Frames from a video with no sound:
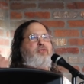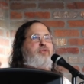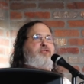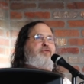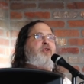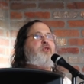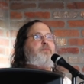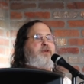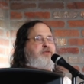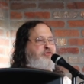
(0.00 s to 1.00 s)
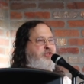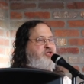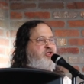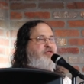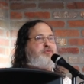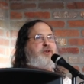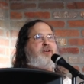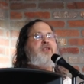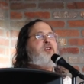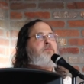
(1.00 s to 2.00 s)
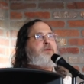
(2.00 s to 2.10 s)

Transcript: or developing free software,